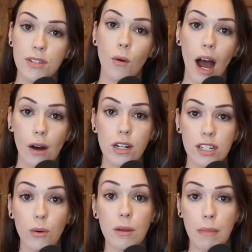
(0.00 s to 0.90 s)
to how to
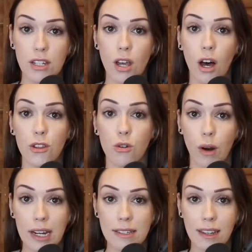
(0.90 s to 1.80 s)
deal with a mental health
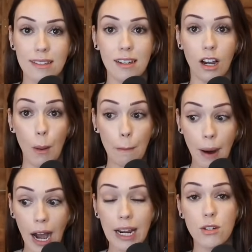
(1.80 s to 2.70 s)
crisis
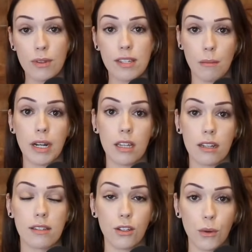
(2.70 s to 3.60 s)
combined with somebody that
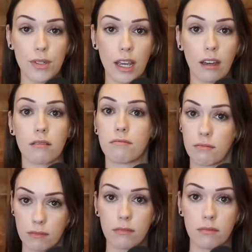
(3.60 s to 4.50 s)
is using
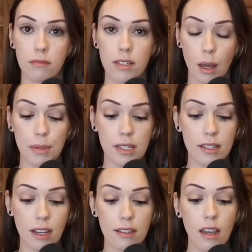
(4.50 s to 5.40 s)

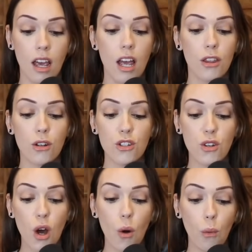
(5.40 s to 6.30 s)
substances, there's
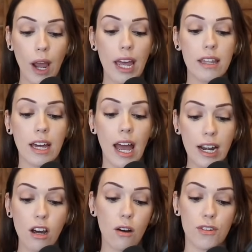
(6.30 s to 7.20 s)
no way that any
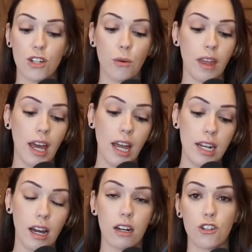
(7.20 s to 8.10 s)
officer with
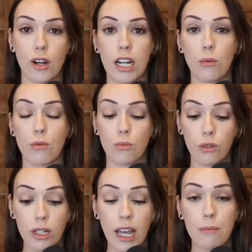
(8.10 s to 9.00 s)
any kind of training would
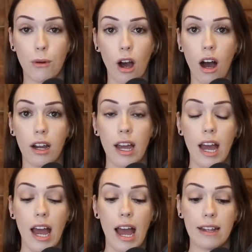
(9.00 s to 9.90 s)
look at Brock
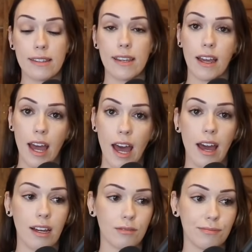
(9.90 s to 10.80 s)
and say,
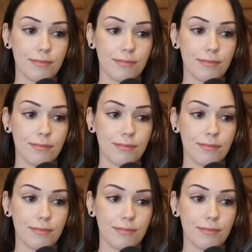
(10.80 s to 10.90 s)
hey,